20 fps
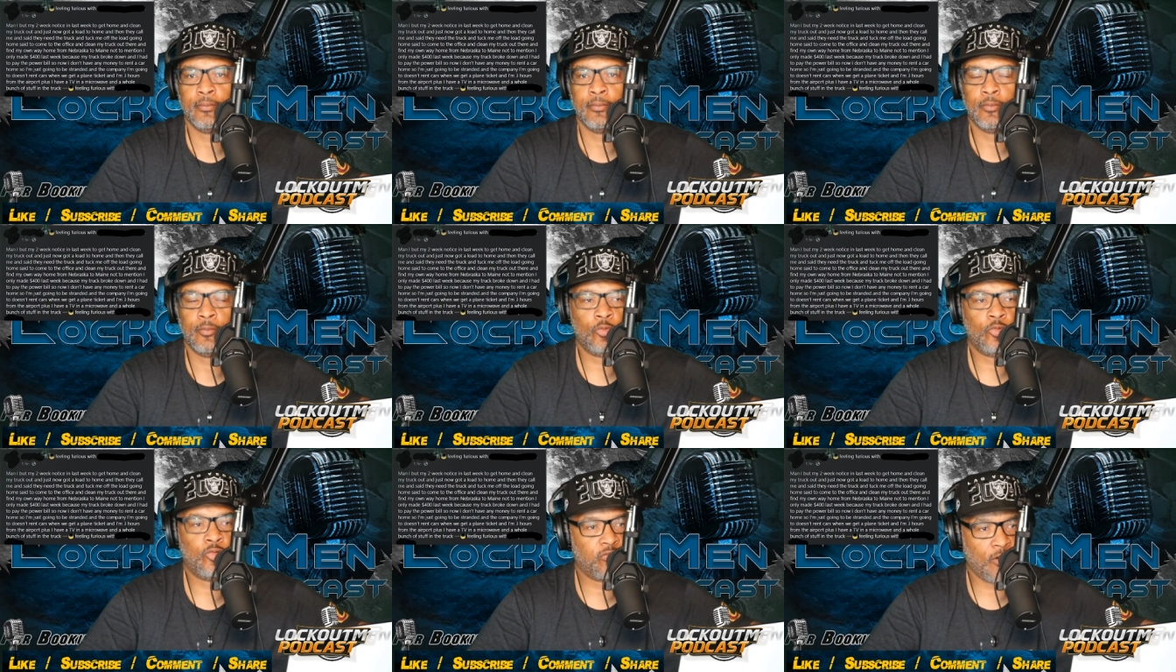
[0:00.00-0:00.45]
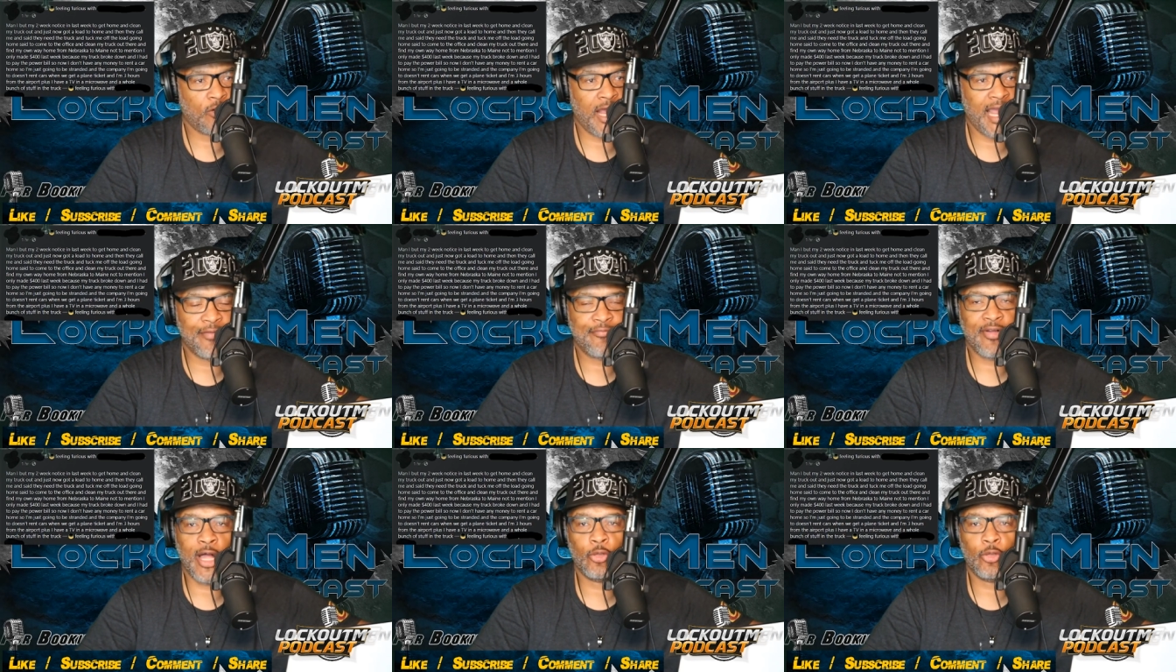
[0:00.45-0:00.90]

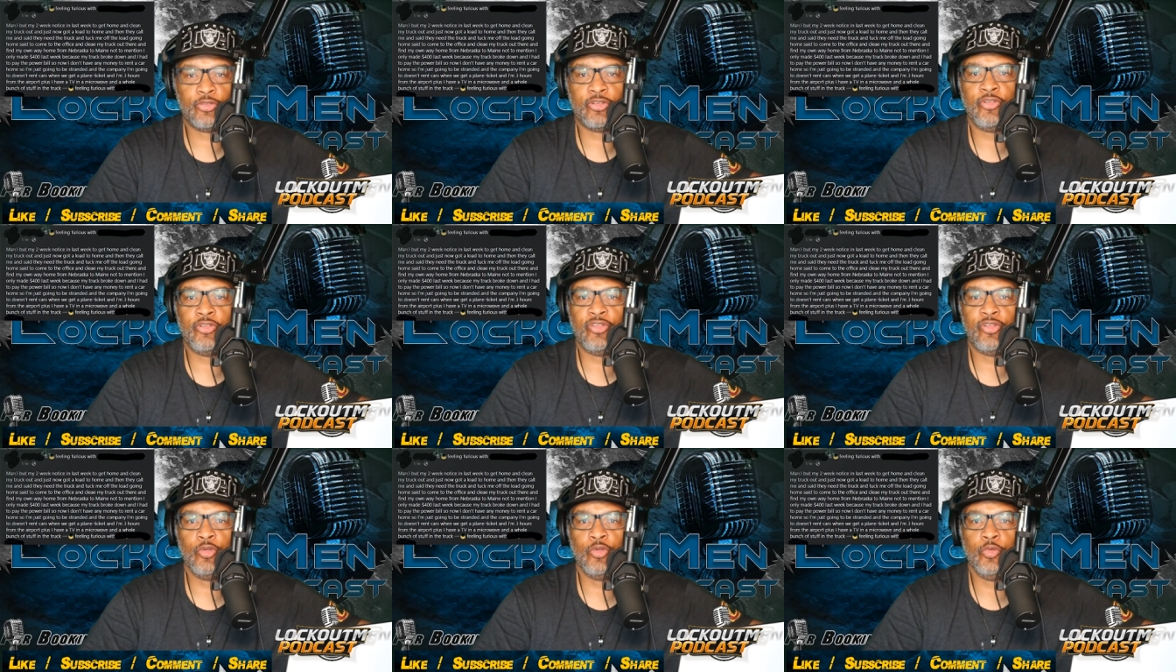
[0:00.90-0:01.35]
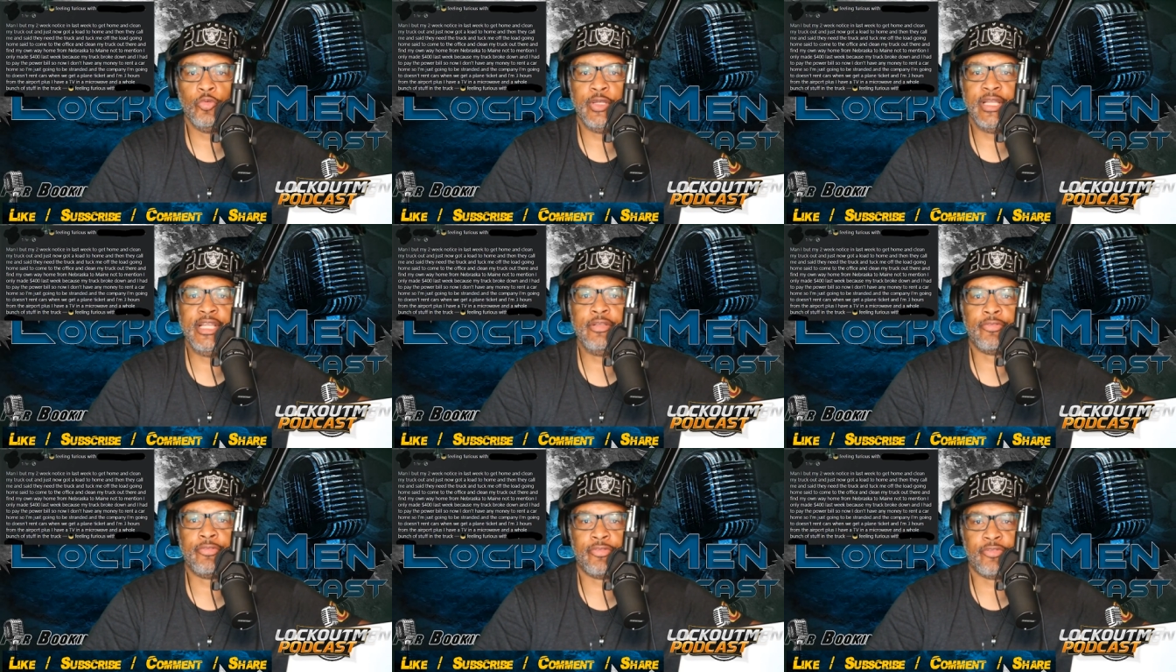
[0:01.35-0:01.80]
Drive out your two
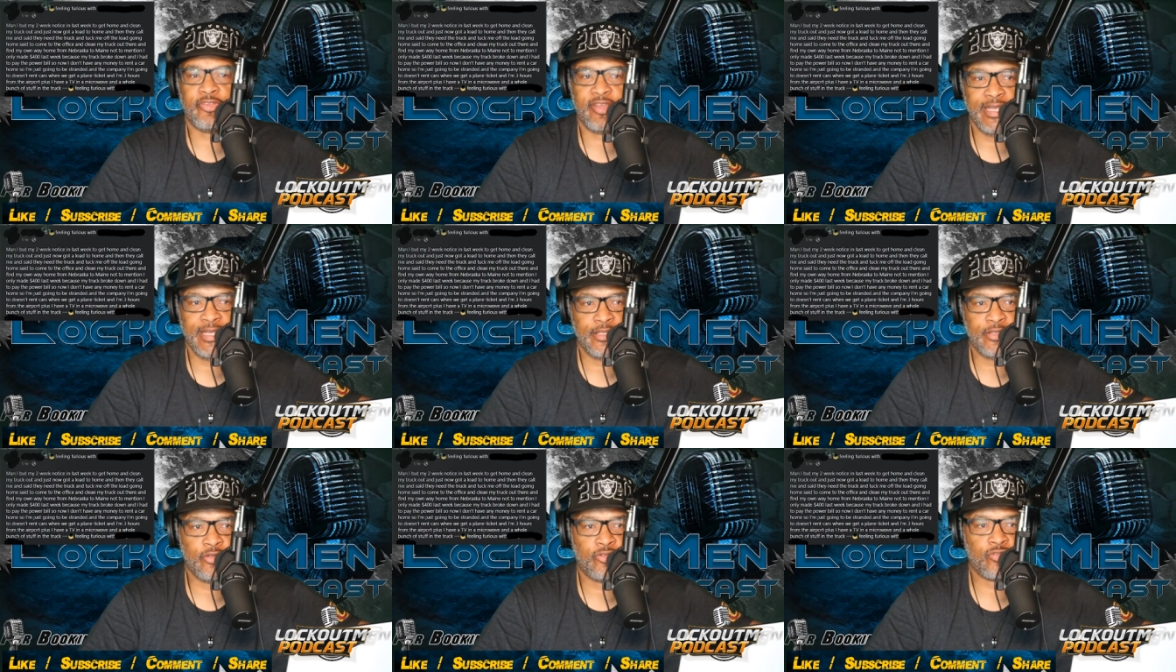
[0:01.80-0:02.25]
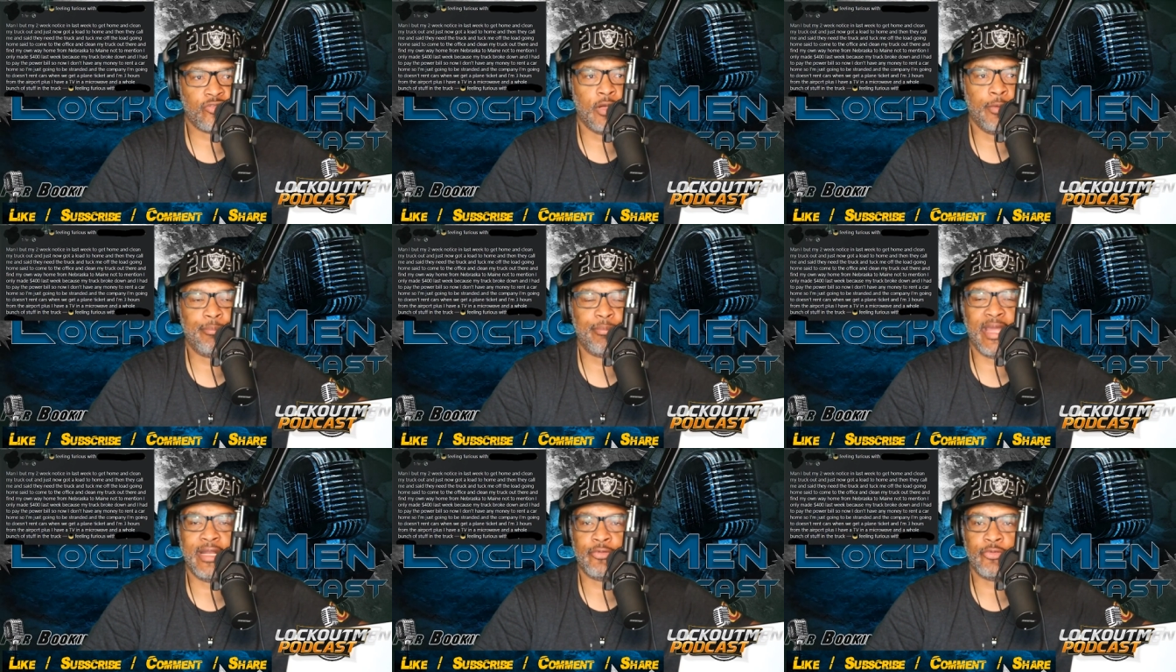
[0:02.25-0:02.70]
weeks, take the
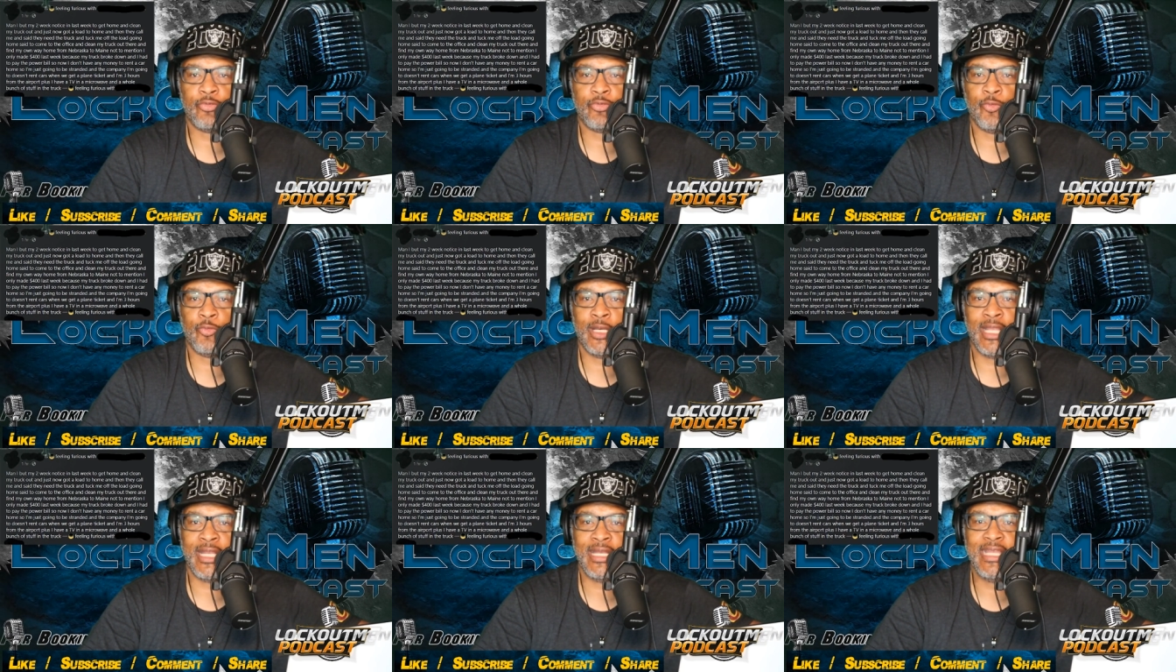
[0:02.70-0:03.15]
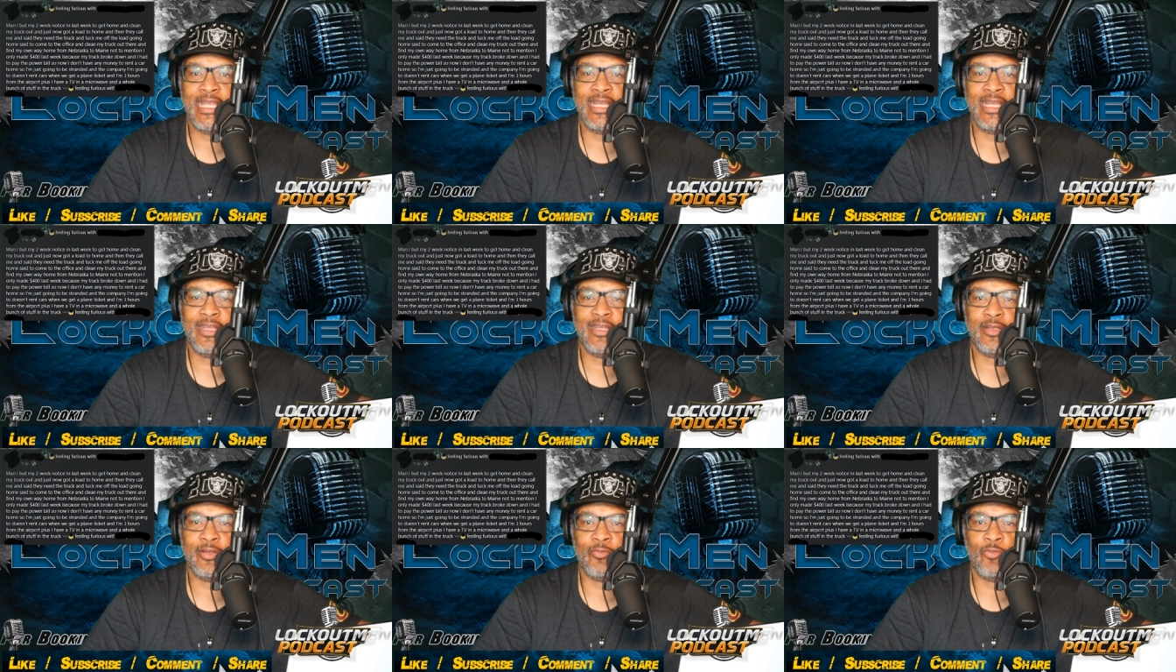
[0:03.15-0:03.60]
truck back to where they need
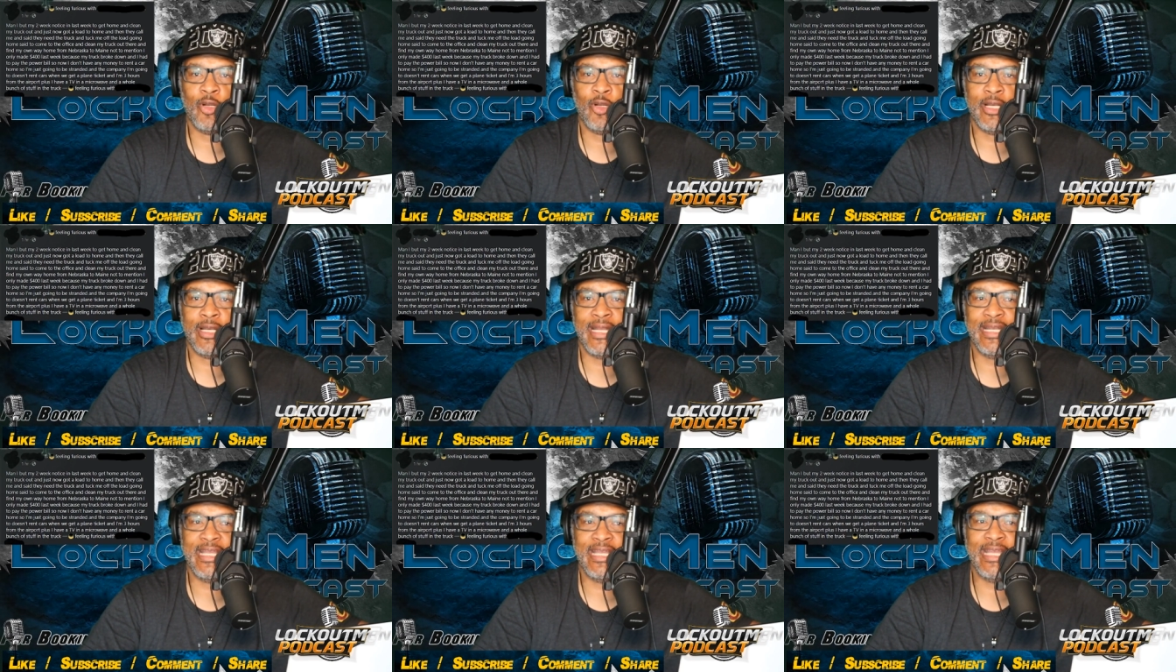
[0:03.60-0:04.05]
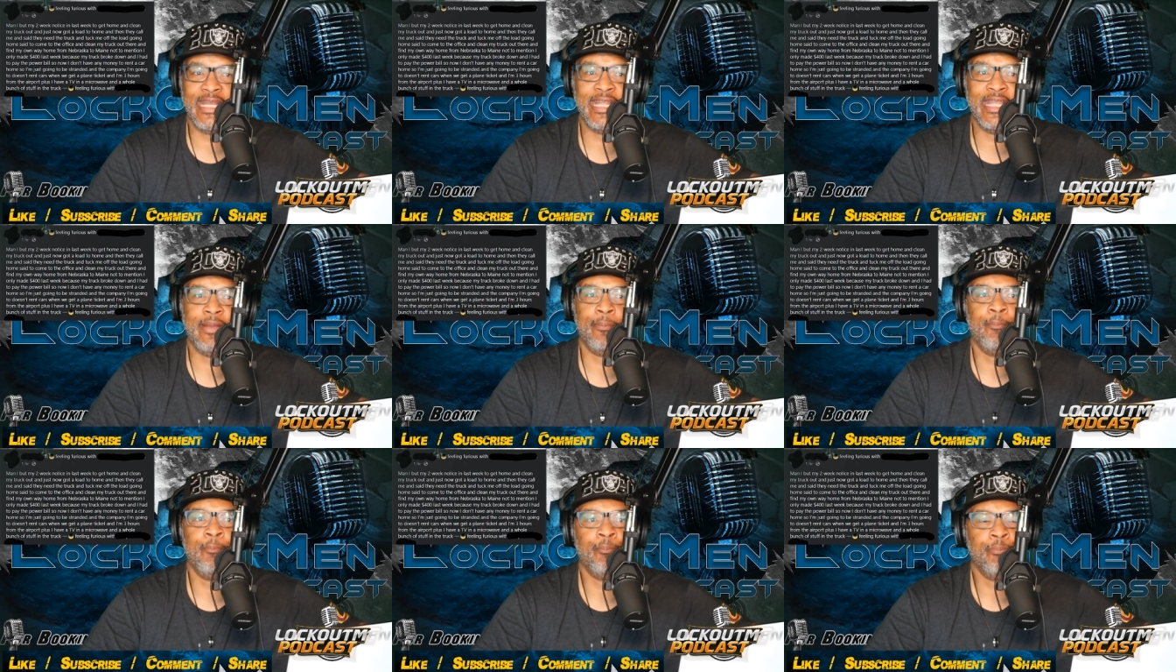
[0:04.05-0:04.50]
it, where they need it,